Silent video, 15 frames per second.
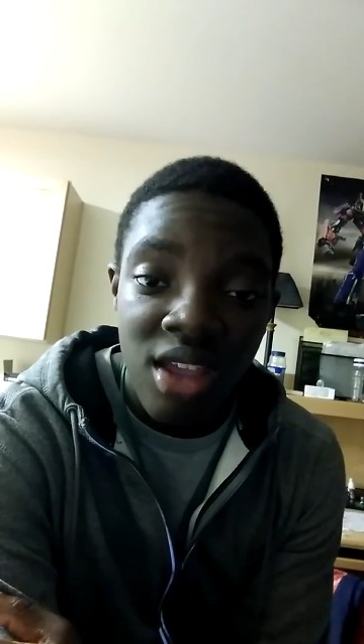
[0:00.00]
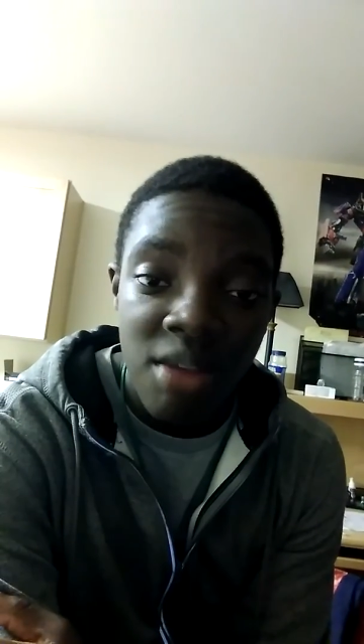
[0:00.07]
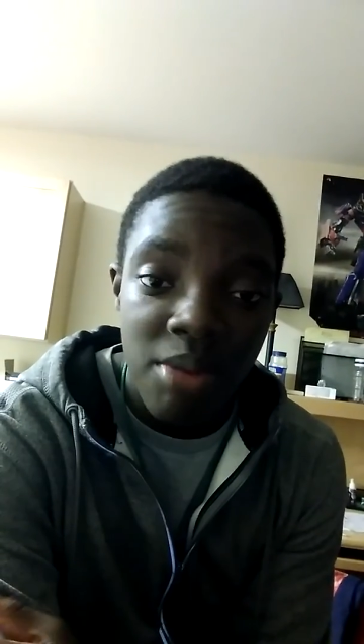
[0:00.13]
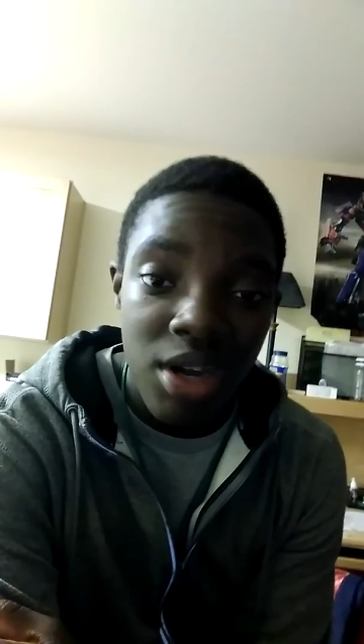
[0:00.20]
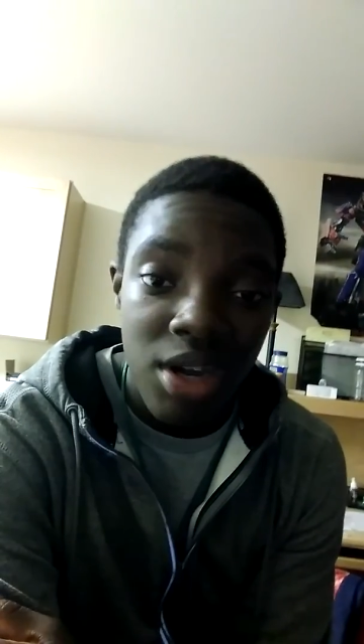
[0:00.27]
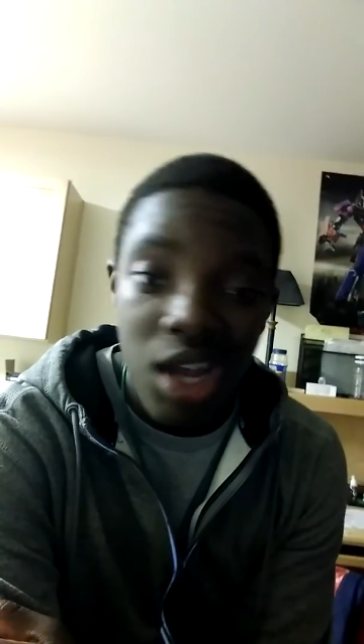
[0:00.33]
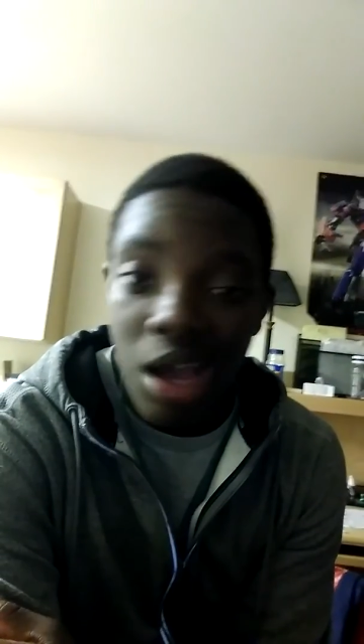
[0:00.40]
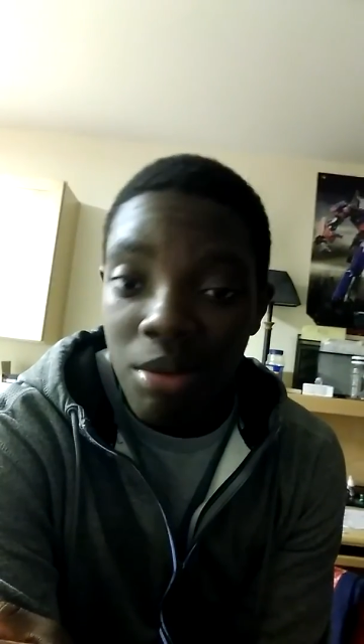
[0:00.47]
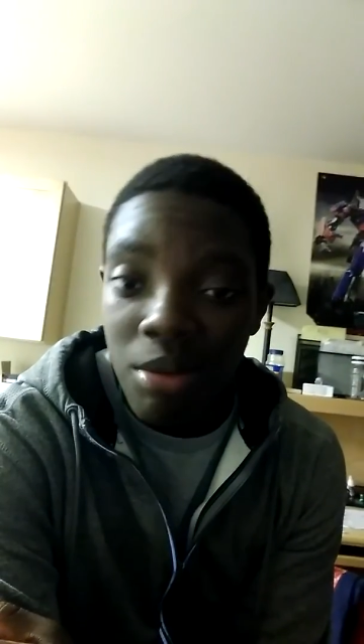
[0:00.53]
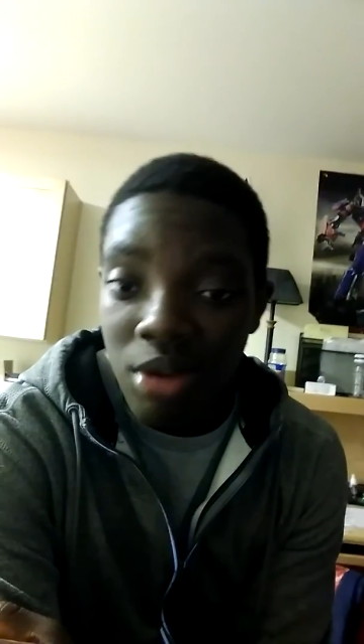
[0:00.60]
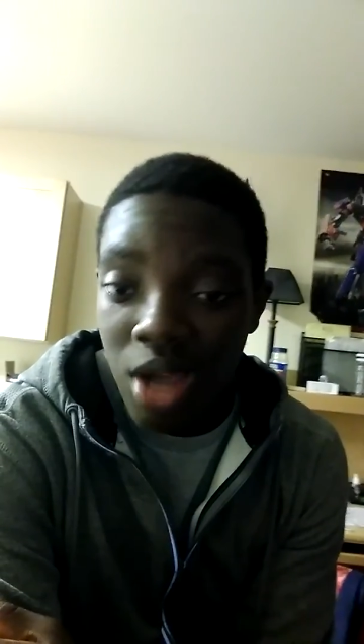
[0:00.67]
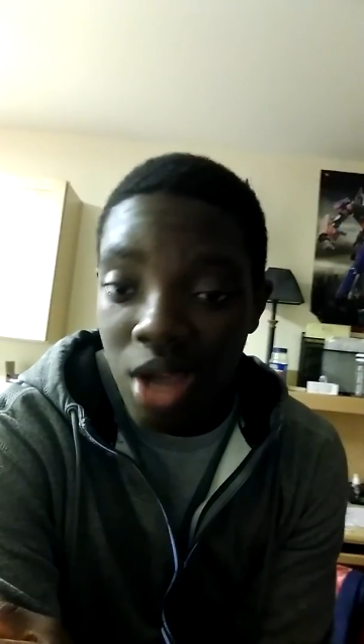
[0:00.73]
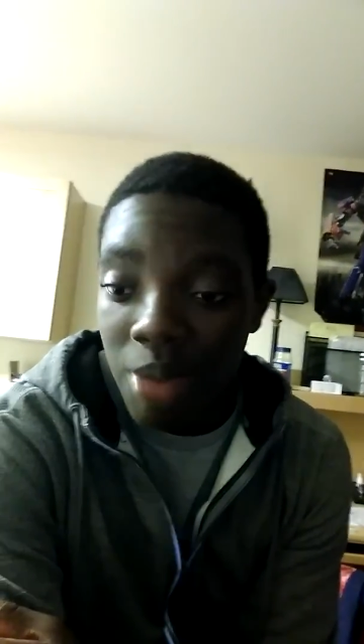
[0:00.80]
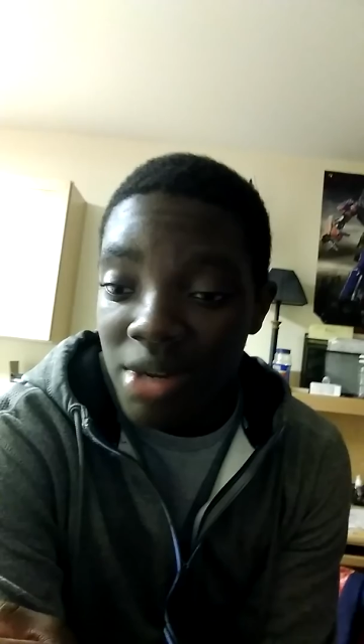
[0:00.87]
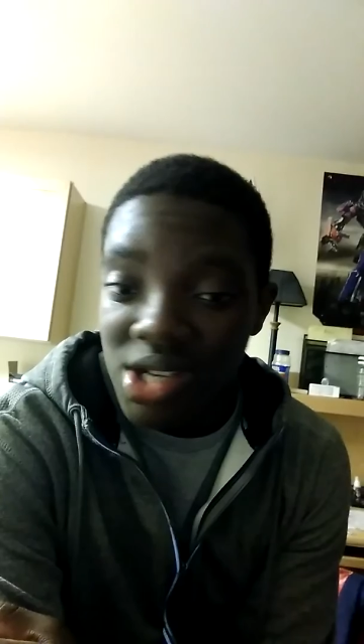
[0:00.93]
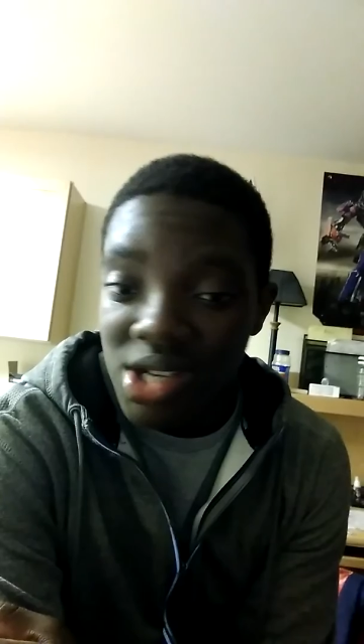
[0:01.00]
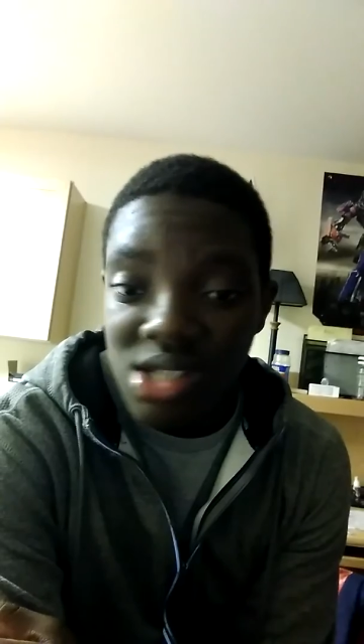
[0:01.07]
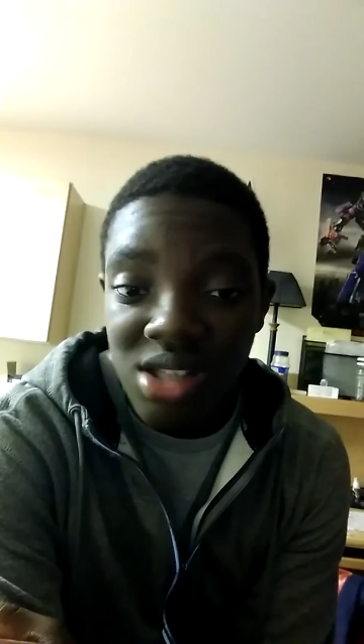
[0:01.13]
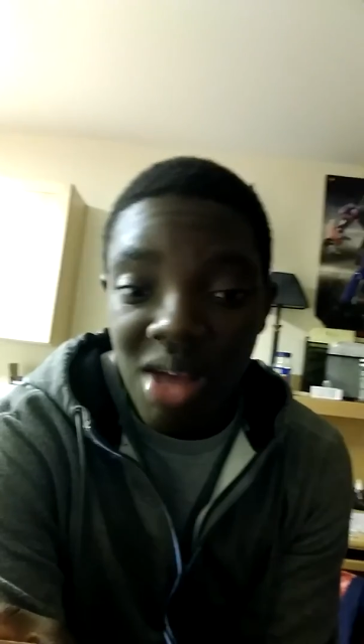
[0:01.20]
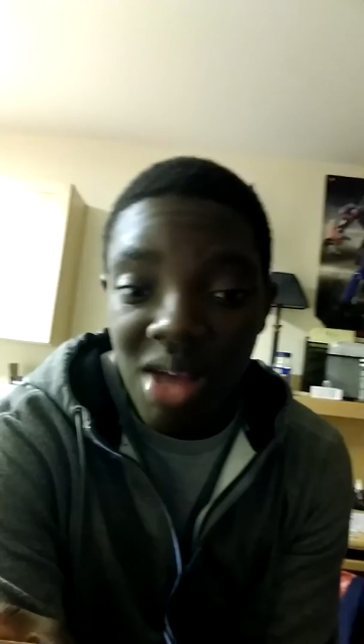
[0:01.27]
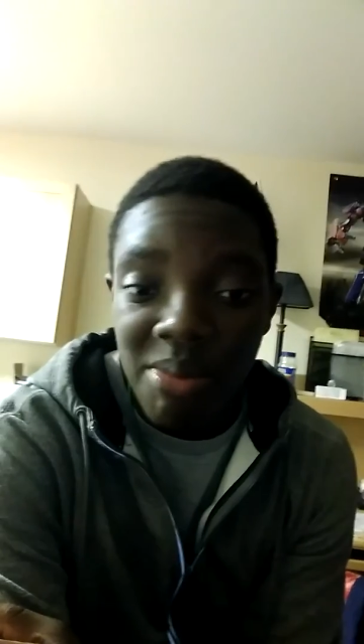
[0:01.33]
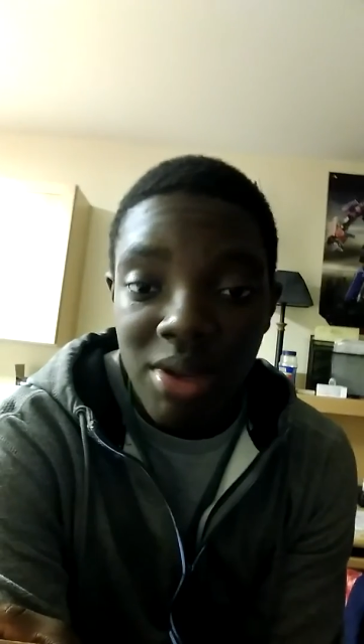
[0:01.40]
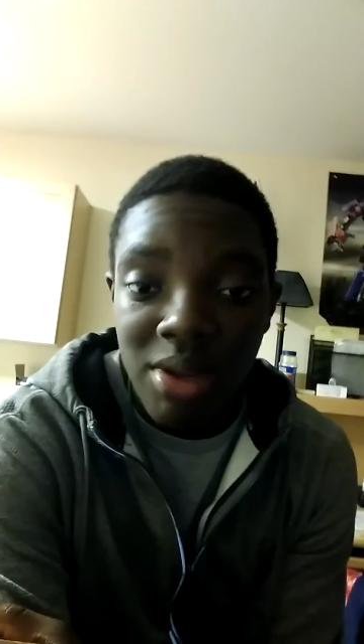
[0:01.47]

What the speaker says: but now I'm in a slump,